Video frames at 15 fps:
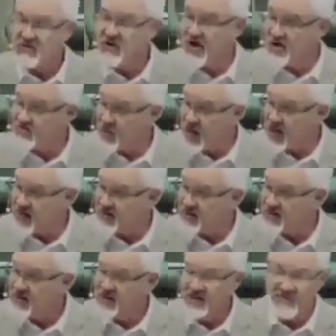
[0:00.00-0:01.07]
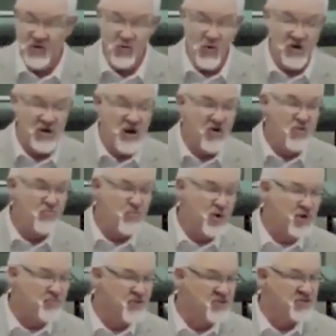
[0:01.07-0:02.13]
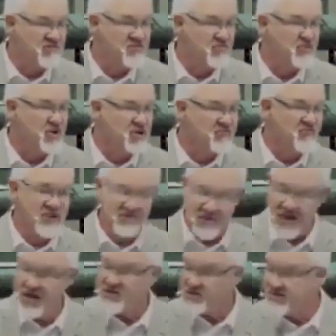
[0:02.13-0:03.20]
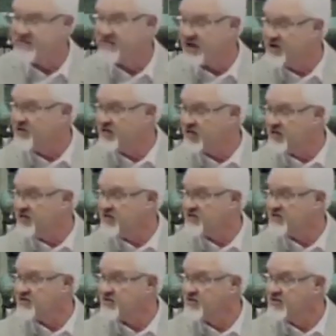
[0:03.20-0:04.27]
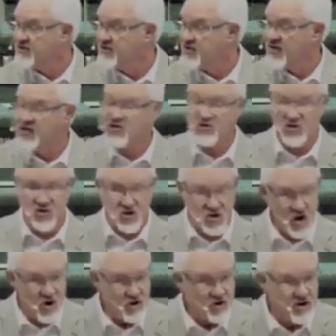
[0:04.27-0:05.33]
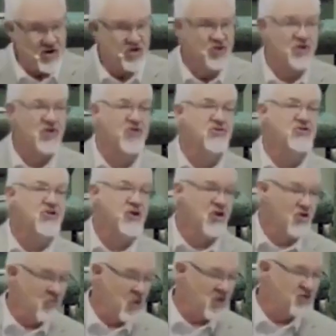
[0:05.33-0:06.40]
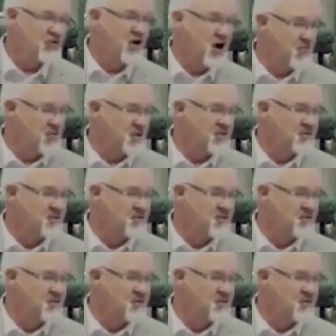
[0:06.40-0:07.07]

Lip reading: take place. If you want to know the purpose of the book of Revelation, there it is. It is to show Christians what's coming,